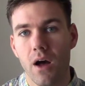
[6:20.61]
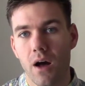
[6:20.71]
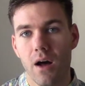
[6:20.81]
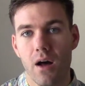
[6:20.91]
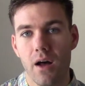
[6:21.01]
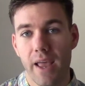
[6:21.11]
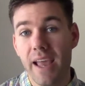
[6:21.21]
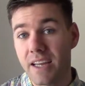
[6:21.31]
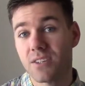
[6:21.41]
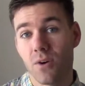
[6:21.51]
a
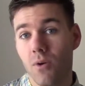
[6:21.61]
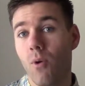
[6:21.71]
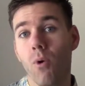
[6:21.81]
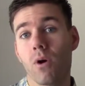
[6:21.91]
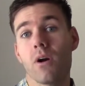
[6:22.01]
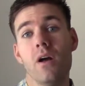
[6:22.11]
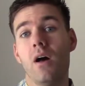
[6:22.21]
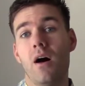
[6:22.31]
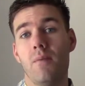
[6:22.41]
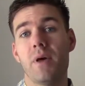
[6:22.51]

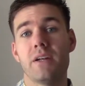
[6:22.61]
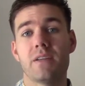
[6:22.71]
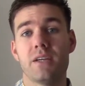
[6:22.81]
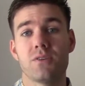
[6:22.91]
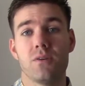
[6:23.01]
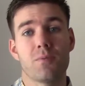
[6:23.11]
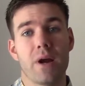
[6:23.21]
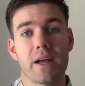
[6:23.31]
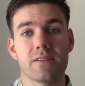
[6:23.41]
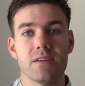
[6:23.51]
meditational
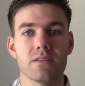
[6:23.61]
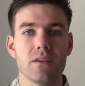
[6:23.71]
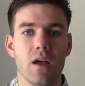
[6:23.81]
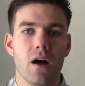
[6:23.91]
practice.